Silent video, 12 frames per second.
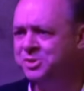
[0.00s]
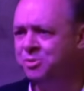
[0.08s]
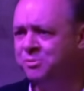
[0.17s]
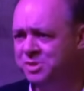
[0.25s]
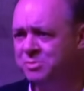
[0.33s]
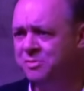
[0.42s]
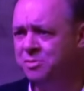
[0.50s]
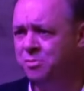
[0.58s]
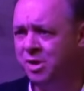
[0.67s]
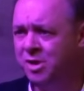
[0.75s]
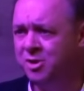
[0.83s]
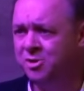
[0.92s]
So if some of
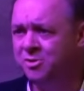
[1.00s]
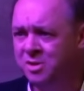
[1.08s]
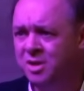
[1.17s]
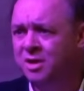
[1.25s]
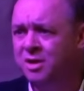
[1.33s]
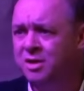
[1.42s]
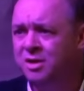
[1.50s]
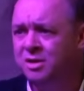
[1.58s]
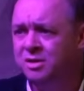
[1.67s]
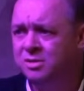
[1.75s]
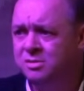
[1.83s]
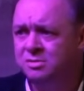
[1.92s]
you were here
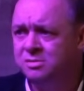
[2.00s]
uh,